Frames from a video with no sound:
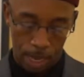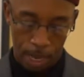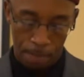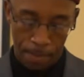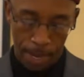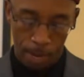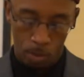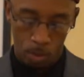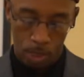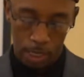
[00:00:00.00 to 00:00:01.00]
and
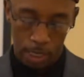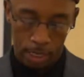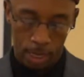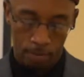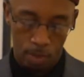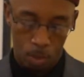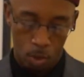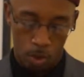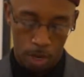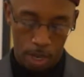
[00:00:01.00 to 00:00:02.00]
man will need it
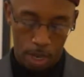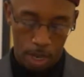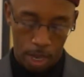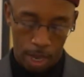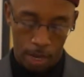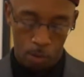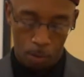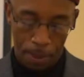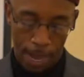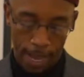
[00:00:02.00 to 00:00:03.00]
nevermore. And it
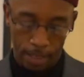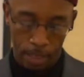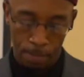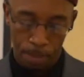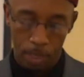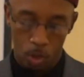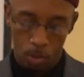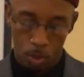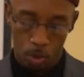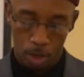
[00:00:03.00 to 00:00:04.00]
will pass and be no
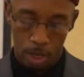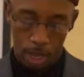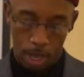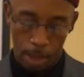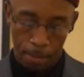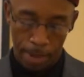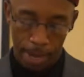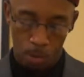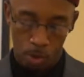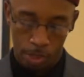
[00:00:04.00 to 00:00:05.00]
more, and
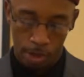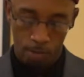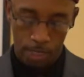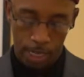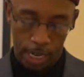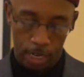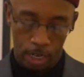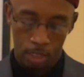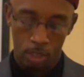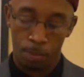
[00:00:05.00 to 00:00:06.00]
man will then
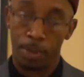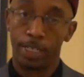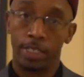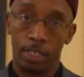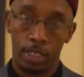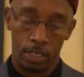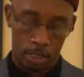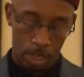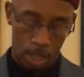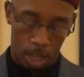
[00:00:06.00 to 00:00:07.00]
retain unto the
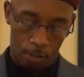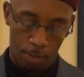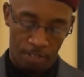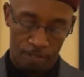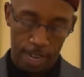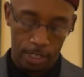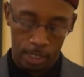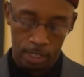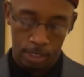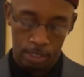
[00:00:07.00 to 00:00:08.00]
blessedness of
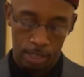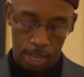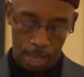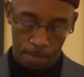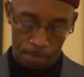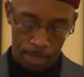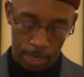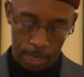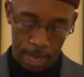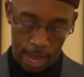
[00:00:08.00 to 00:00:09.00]
perfectedness and
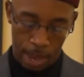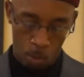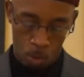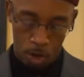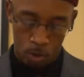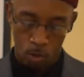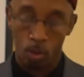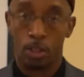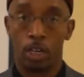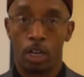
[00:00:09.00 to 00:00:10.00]
be at one
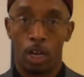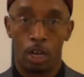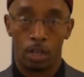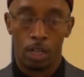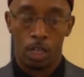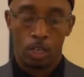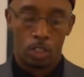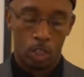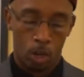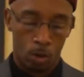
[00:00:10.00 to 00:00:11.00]
with Allah.
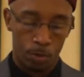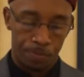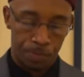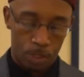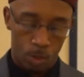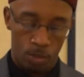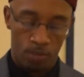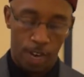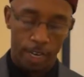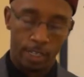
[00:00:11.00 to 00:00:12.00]
So we
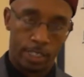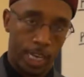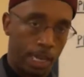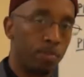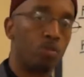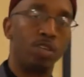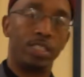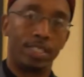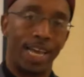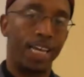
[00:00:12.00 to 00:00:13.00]
find the same 3
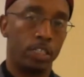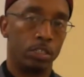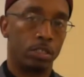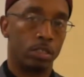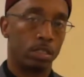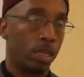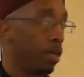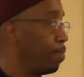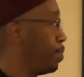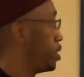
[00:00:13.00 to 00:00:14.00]
stages
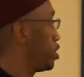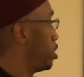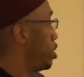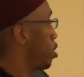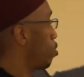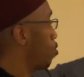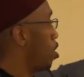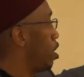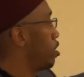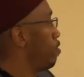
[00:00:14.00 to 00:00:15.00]
mentioned in the
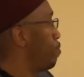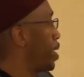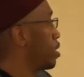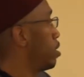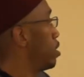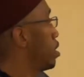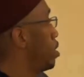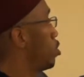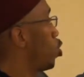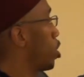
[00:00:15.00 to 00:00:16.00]
Quran of Mecca,
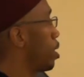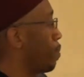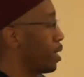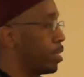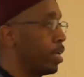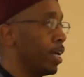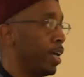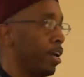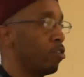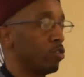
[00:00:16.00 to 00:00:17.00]
talking about the
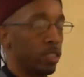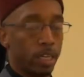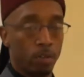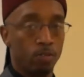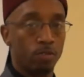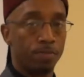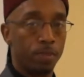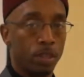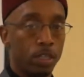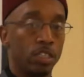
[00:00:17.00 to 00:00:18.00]
inner self,
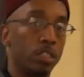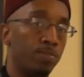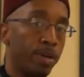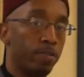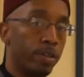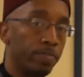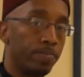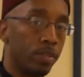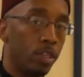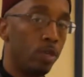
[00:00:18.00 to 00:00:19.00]
the spirit,
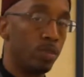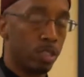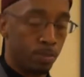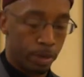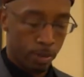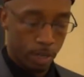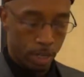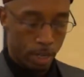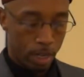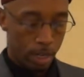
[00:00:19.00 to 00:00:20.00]
human spirit,
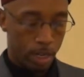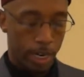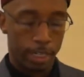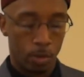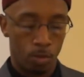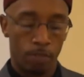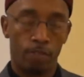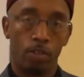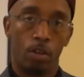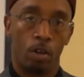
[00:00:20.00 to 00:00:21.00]
connecting
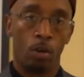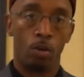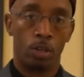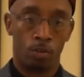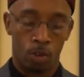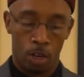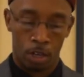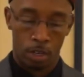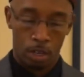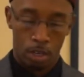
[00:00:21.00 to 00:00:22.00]
with our Holy
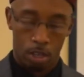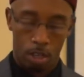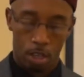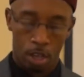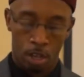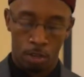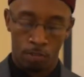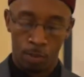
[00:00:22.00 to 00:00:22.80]
Quran of the